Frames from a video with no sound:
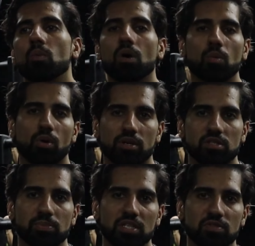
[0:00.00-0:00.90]
what
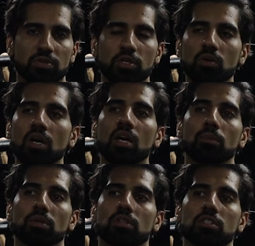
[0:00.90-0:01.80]
works best for you.
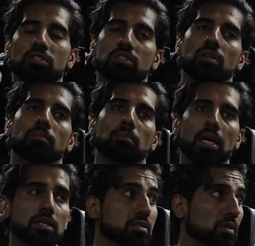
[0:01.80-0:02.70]
But this is an
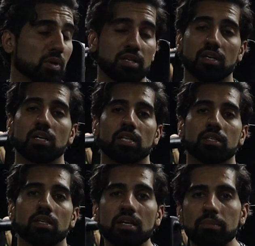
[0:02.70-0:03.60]
amazing way to
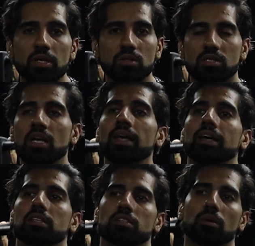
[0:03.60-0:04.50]
collect emails and
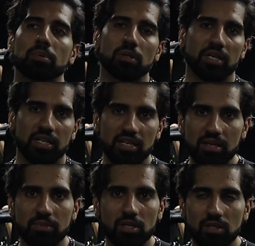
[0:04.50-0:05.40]
start building an
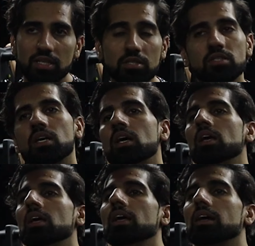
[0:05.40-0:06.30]
email list.
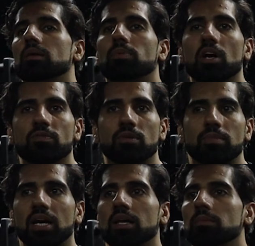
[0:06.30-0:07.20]
And apart from
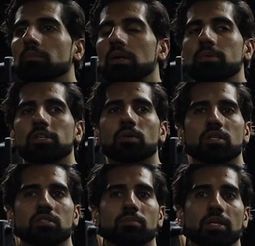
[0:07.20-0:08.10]
that, maybe doing
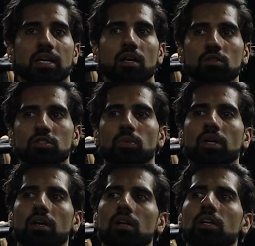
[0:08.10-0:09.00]
something else
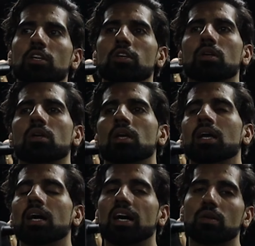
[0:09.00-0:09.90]
where,
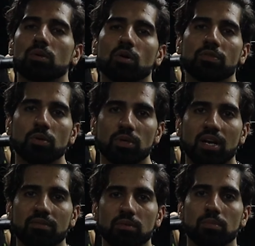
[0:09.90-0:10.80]
I don't know if you would have the